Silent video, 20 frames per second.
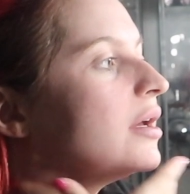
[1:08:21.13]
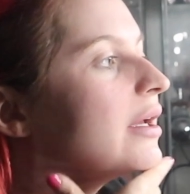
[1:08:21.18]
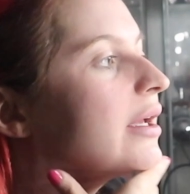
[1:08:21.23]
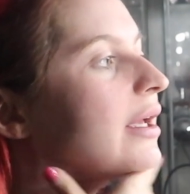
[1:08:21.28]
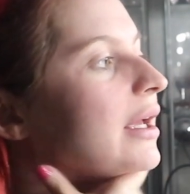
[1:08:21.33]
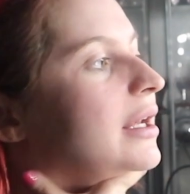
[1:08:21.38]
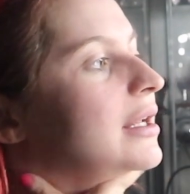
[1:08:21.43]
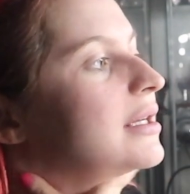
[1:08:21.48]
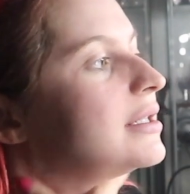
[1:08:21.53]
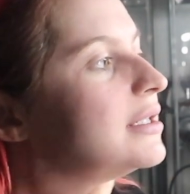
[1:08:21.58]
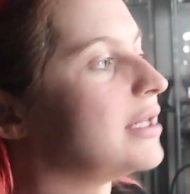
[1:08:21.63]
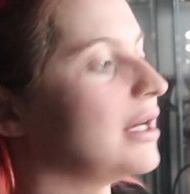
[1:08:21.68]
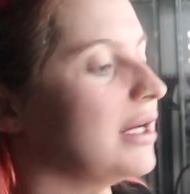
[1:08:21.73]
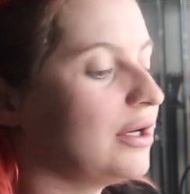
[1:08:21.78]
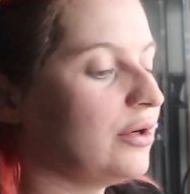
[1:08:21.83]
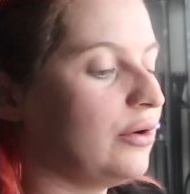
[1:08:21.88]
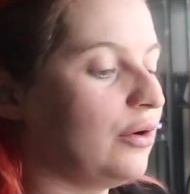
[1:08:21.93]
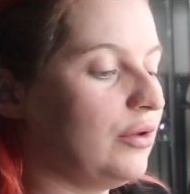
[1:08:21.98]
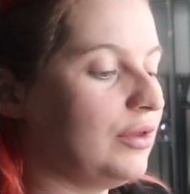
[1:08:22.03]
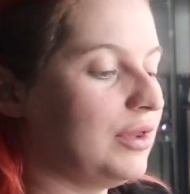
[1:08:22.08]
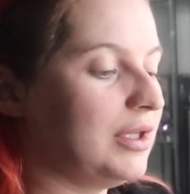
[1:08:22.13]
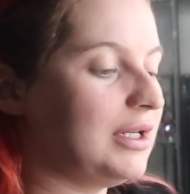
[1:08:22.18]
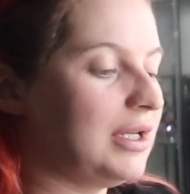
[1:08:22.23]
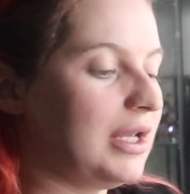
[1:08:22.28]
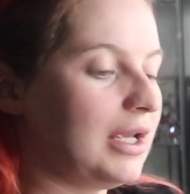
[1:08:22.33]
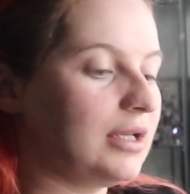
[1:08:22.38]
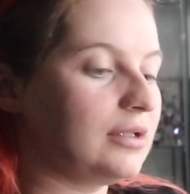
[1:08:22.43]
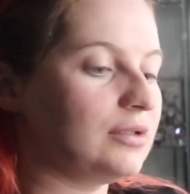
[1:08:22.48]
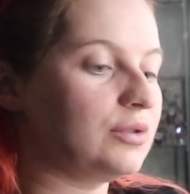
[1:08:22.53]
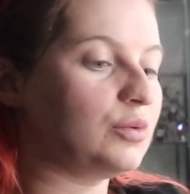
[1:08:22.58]
Get it down on the
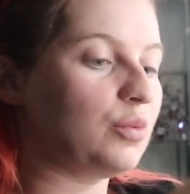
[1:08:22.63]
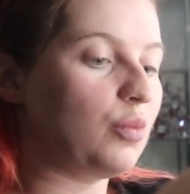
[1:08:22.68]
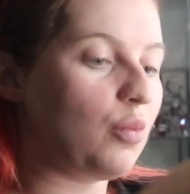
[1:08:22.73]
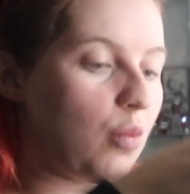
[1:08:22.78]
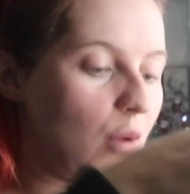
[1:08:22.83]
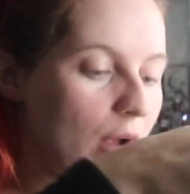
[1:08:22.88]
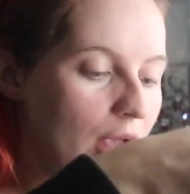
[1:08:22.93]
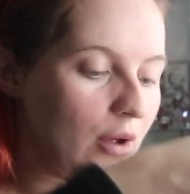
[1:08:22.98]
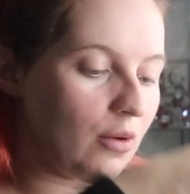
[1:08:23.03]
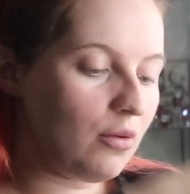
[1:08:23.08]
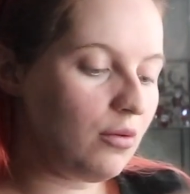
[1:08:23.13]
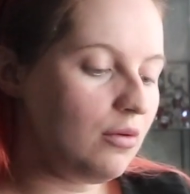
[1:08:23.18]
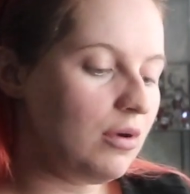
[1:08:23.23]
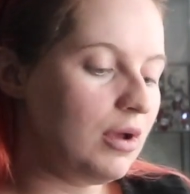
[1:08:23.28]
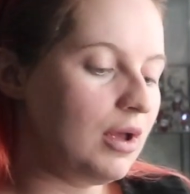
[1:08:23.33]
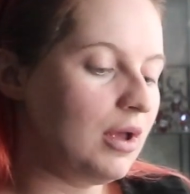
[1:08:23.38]
neck as well.